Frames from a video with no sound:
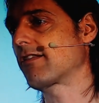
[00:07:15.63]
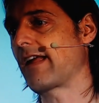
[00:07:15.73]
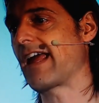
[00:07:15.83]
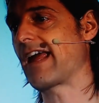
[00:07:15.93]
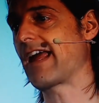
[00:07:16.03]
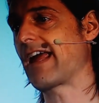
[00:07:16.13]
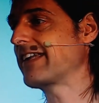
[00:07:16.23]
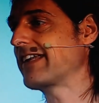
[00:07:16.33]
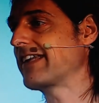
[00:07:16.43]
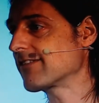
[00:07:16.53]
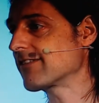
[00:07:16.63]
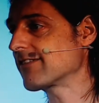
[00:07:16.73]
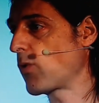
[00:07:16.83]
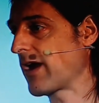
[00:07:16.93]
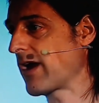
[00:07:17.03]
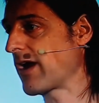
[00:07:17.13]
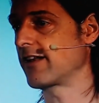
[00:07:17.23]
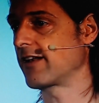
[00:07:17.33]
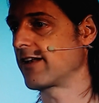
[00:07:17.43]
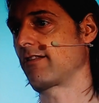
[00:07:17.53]
examination
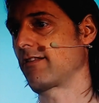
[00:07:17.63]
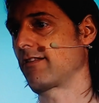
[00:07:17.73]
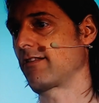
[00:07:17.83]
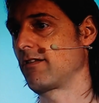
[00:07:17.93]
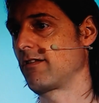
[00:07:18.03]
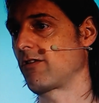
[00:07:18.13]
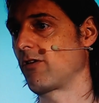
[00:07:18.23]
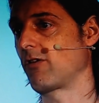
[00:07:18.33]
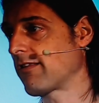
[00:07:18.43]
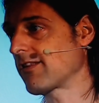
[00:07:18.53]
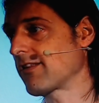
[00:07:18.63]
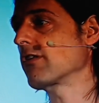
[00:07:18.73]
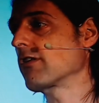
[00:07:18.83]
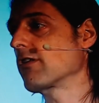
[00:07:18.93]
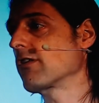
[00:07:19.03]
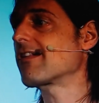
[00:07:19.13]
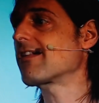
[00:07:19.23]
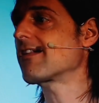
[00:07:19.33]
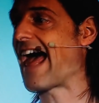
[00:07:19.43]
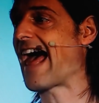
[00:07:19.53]
questionnaires. So there's not a
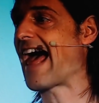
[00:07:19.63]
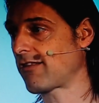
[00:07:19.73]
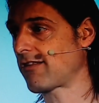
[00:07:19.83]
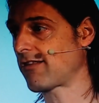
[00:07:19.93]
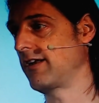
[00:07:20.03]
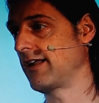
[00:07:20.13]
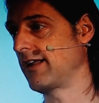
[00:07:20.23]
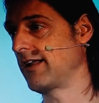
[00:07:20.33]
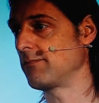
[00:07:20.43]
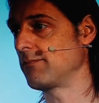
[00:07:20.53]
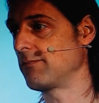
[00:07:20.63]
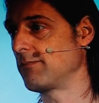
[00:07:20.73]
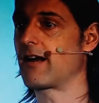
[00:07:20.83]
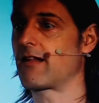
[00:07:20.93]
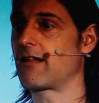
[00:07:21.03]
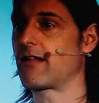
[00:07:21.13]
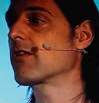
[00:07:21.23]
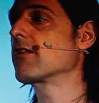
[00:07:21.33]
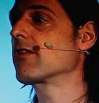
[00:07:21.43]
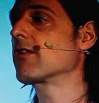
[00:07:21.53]
single answer in it, but there are
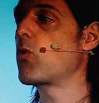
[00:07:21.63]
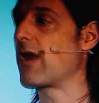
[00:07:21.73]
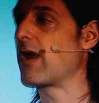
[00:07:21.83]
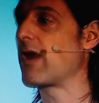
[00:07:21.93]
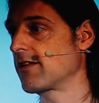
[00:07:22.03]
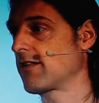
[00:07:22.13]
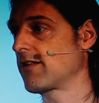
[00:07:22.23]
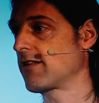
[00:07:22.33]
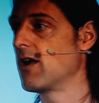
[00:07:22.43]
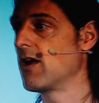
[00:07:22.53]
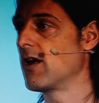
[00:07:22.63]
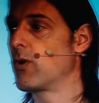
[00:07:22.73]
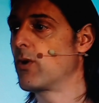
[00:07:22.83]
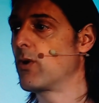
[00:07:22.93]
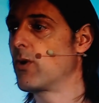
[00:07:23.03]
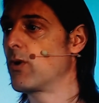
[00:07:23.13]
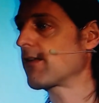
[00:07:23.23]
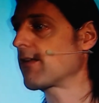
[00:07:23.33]
thousands of questions. And when you take this